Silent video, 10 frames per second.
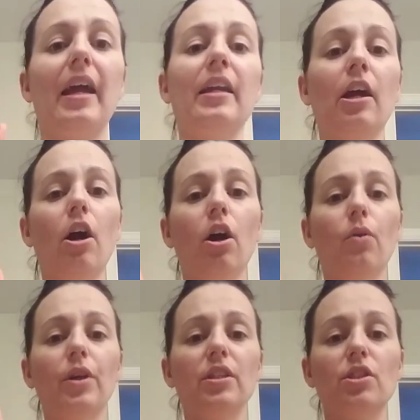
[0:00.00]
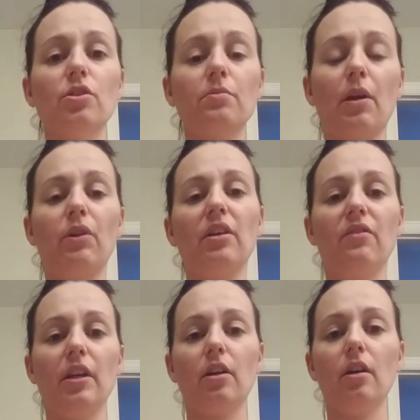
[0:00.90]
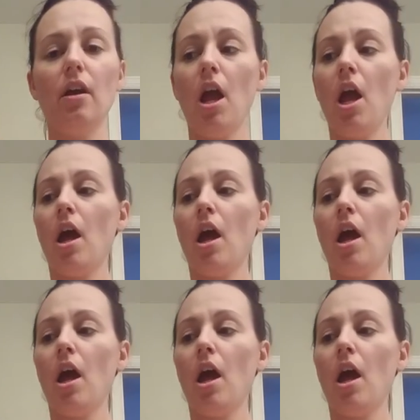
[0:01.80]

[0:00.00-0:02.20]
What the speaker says: And I always use my ring finger